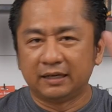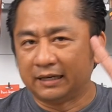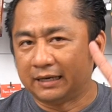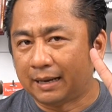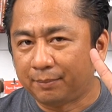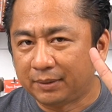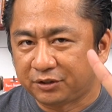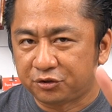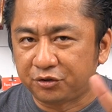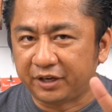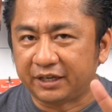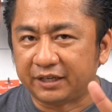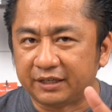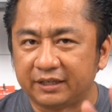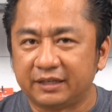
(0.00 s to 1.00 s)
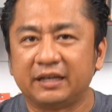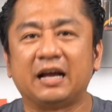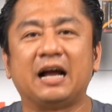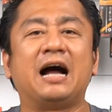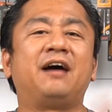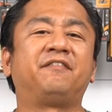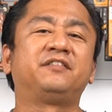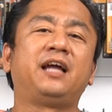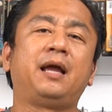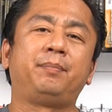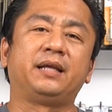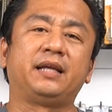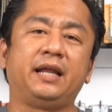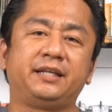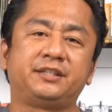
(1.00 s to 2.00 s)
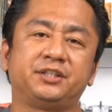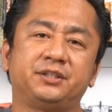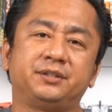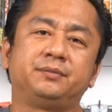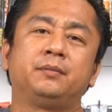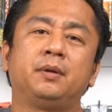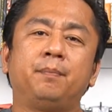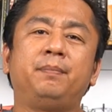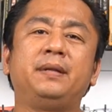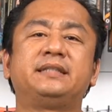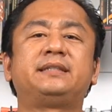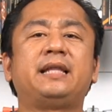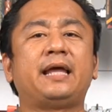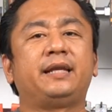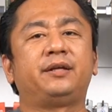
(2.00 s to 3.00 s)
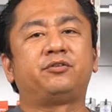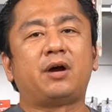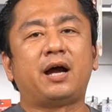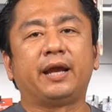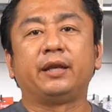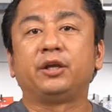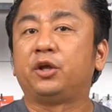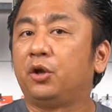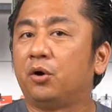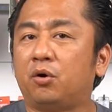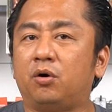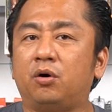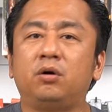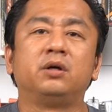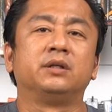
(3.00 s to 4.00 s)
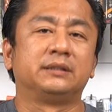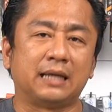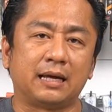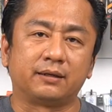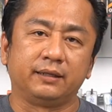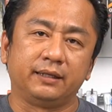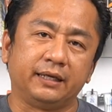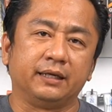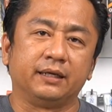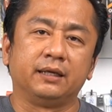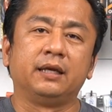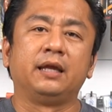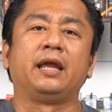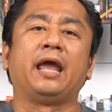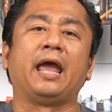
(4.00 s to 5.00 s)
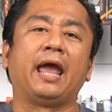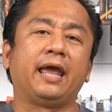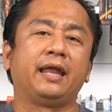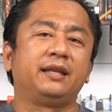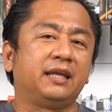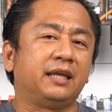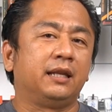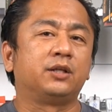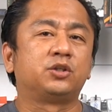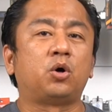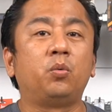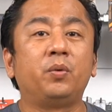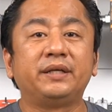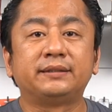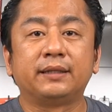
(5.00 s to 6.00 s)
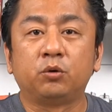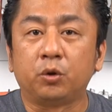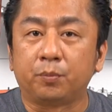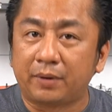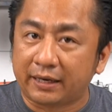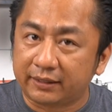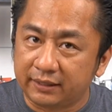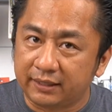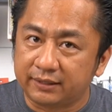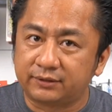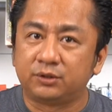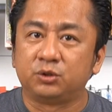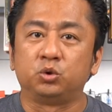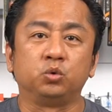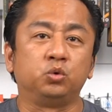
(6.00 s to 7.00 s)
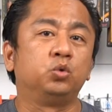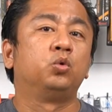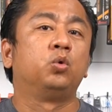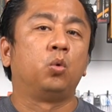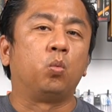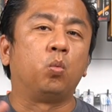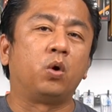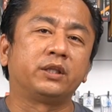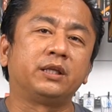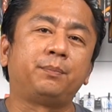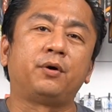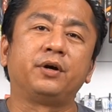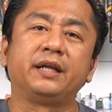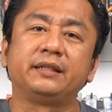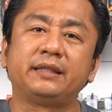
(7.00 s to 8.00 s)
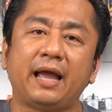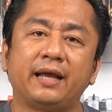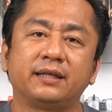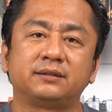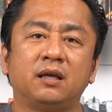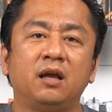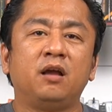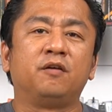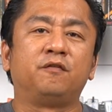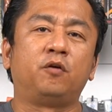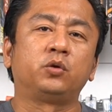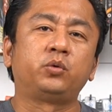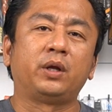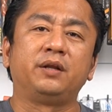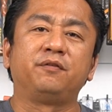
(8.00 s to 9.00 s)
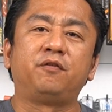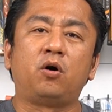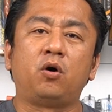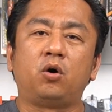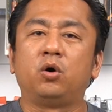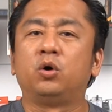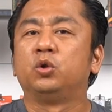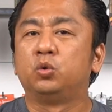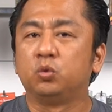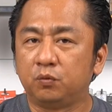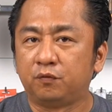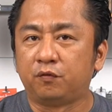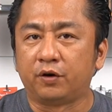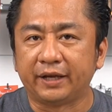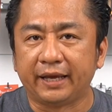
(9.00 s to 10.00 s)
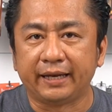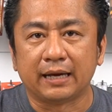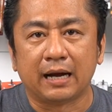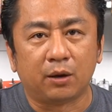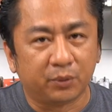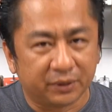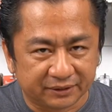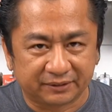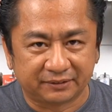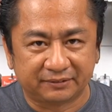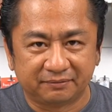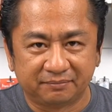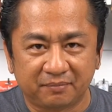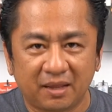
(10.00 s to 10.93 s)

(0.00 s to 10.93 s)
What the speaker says: Number 3, after application, please let it dry and cure thoroughly. And it is always a good practice to do water bonding tests for 24 to 48 hours.